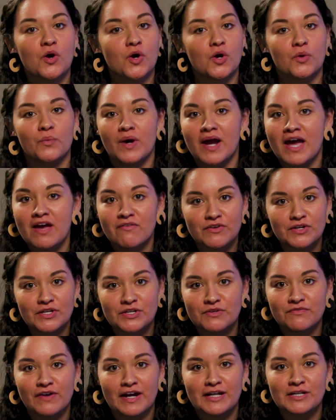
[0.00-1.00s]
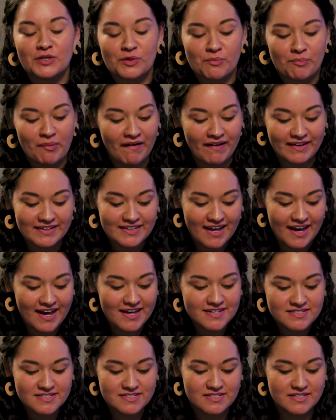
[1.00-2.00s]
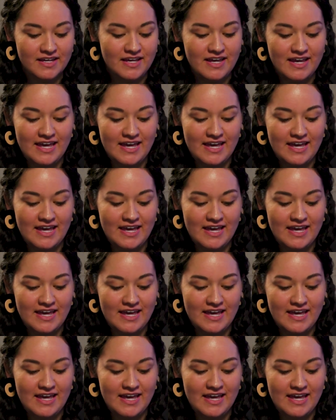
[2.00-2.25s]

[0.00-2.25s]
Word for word: or wherever you find your podcasts.